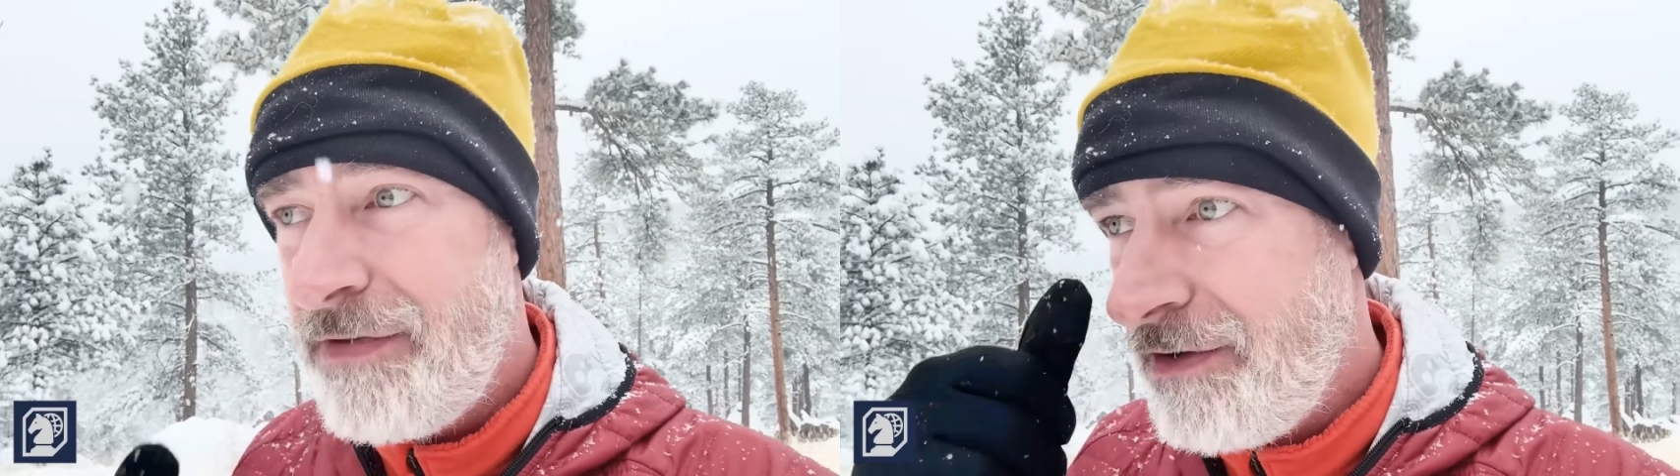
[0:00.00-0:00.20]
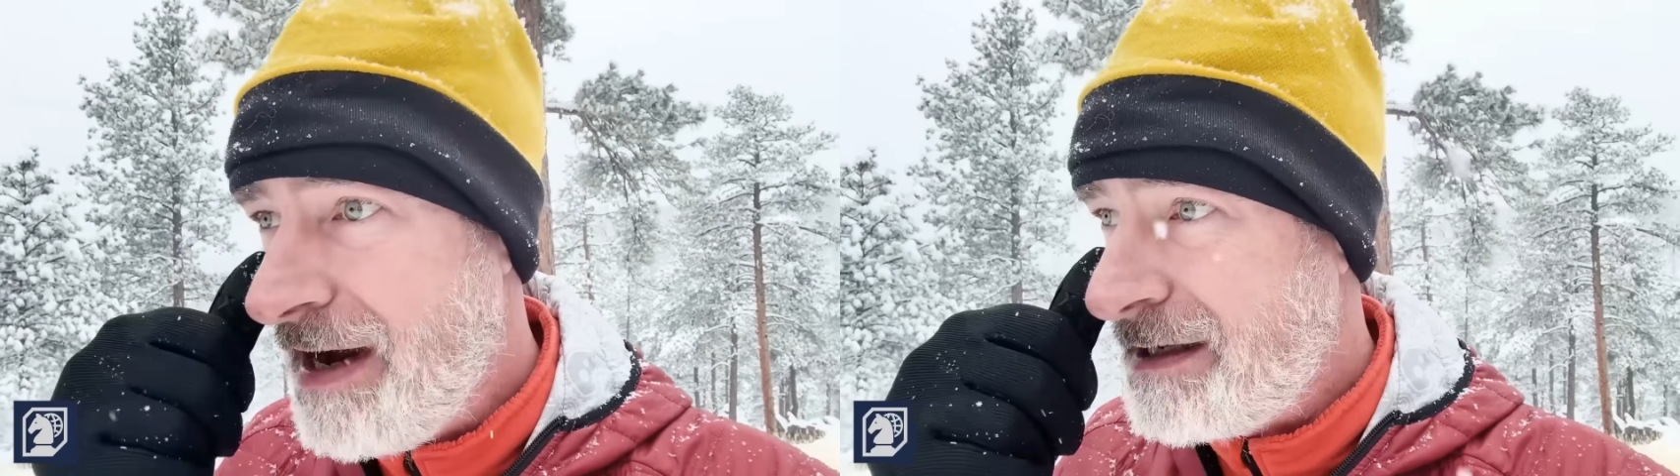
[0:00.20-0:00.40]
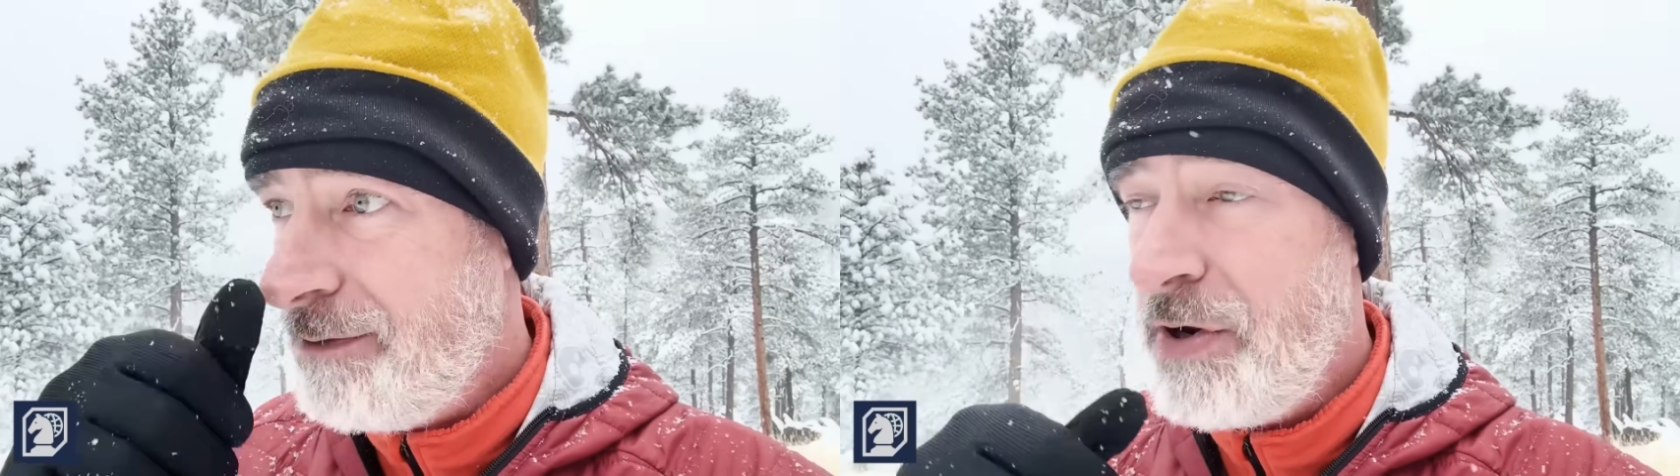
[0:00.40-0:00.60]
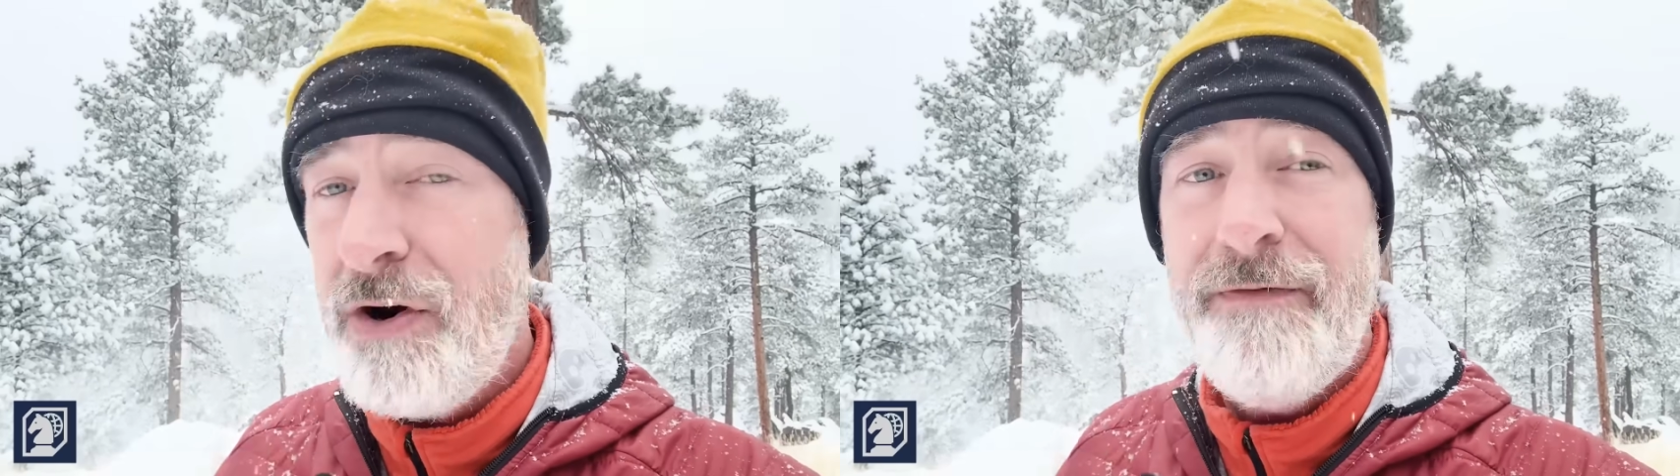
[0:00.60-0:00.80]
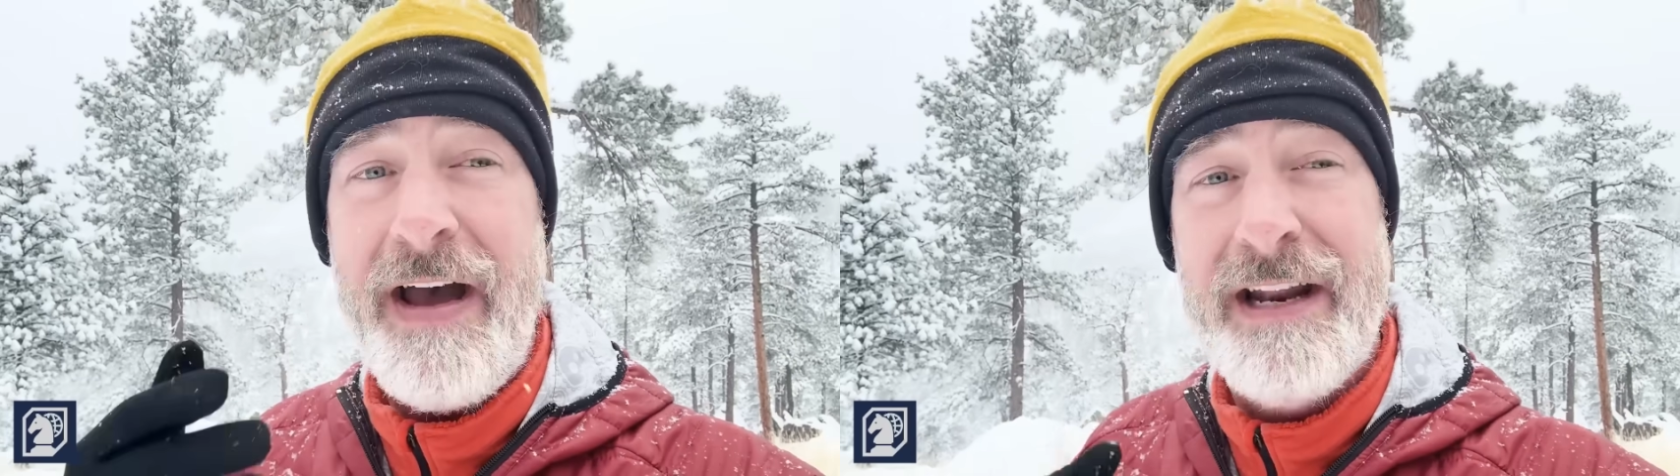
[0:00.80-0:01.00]
the rest and
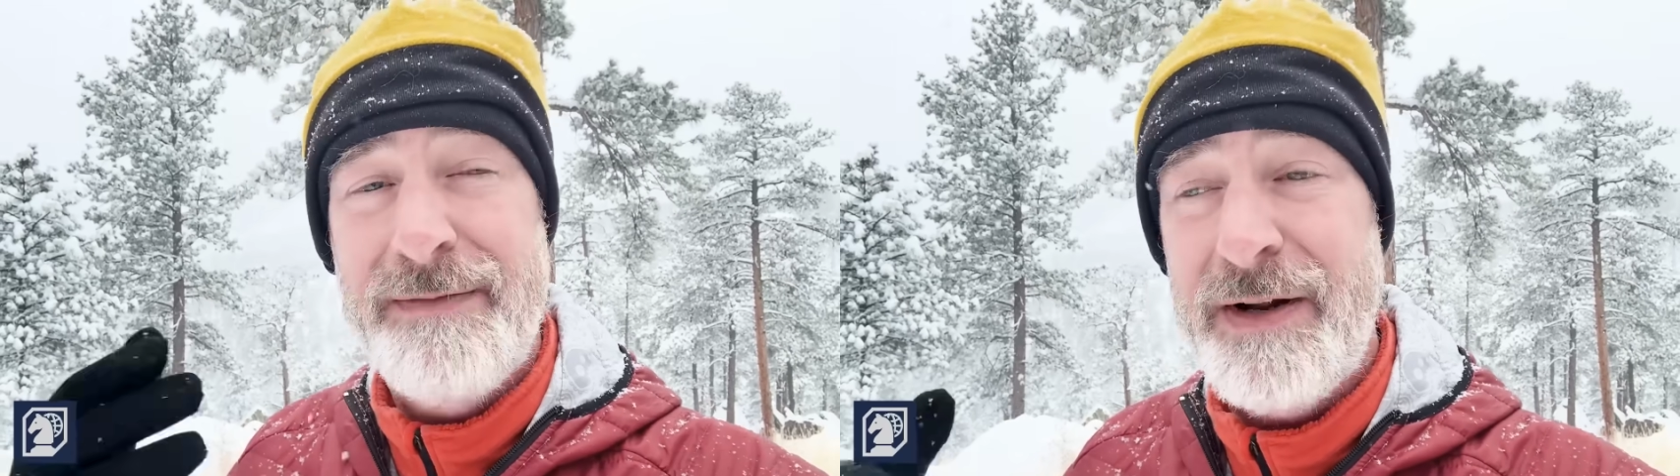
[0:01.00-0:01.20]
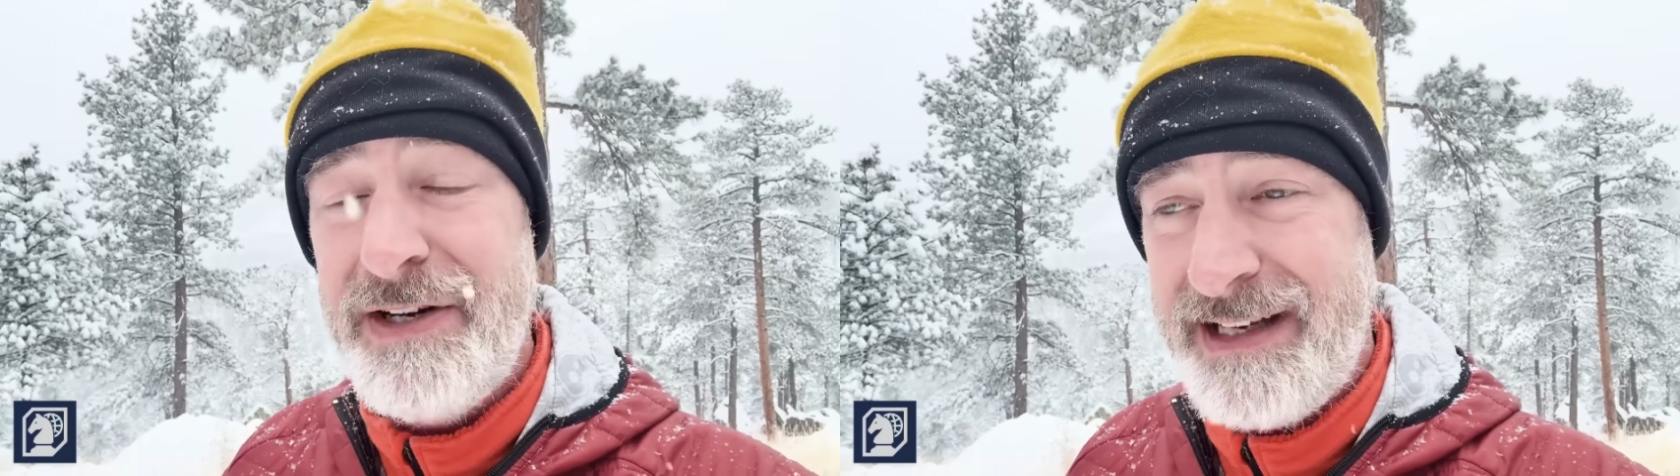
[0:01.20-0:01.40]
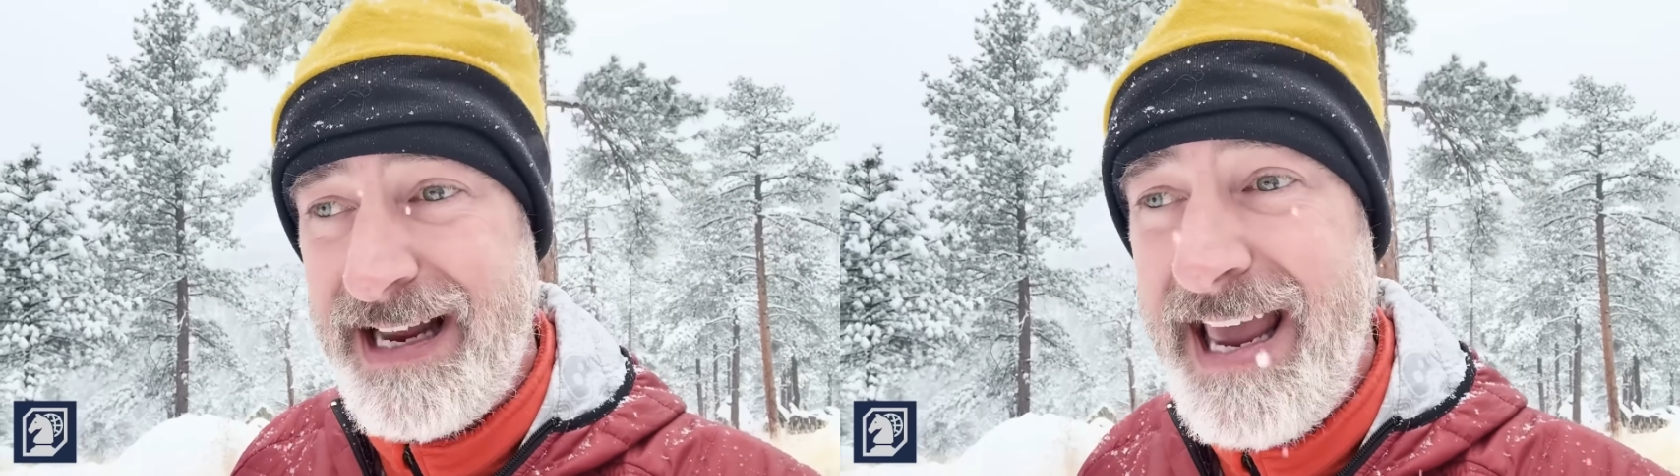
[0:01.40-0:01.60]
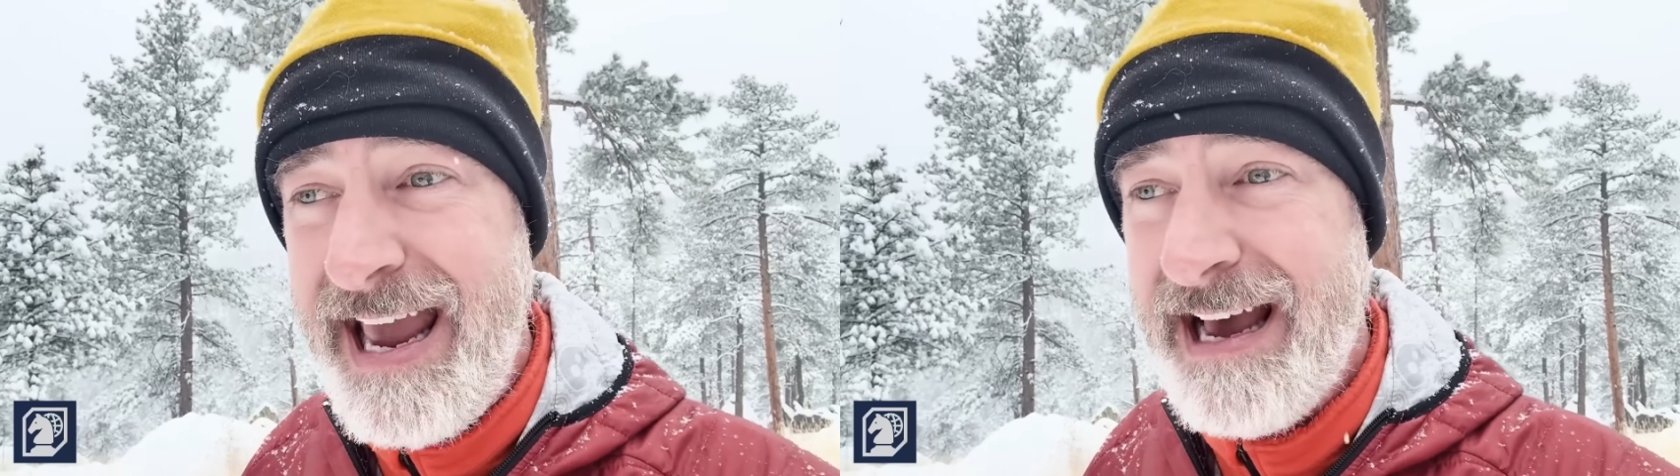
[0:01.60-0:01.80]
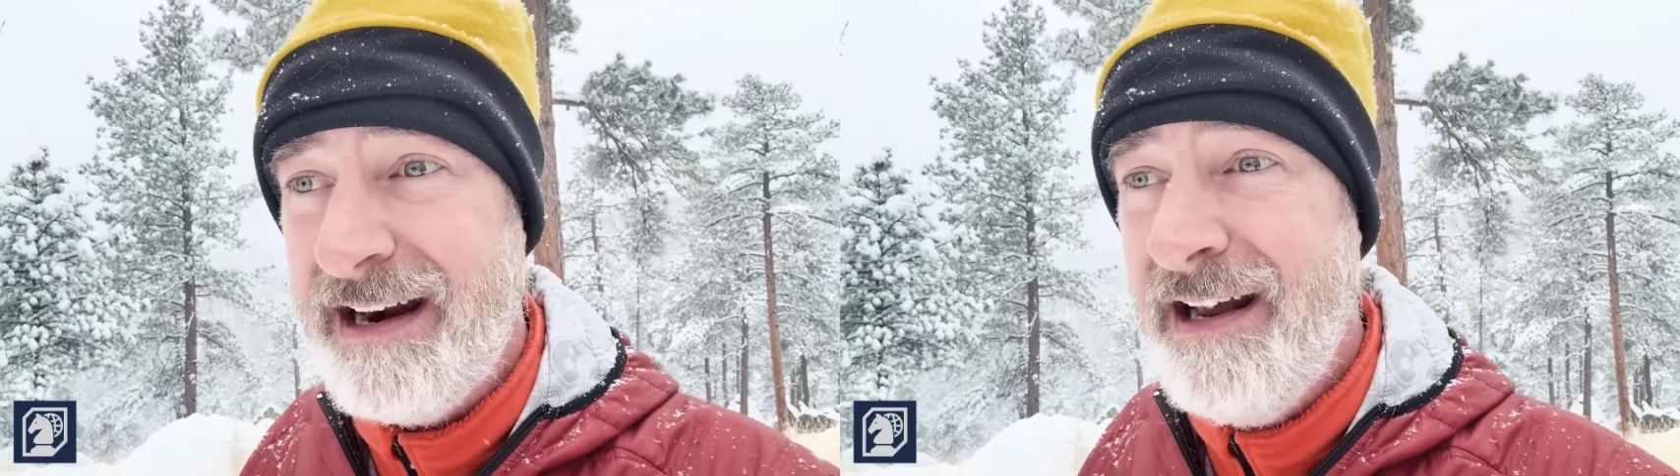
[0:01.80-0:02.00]
purify it as much as they
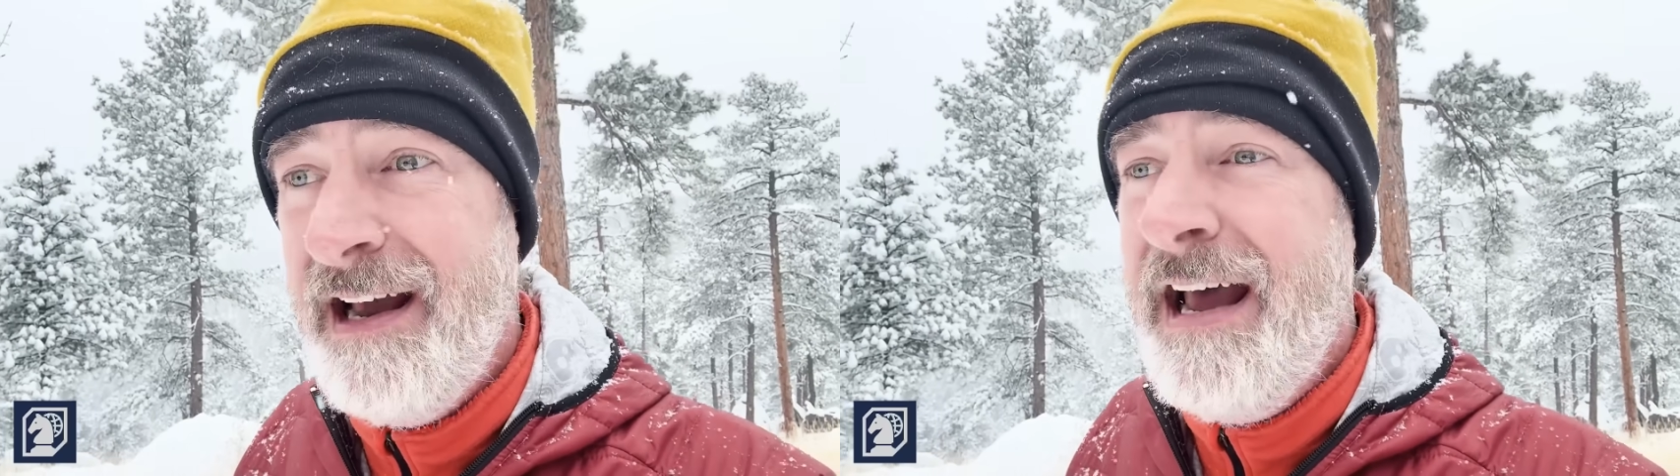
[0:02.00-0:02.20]
can.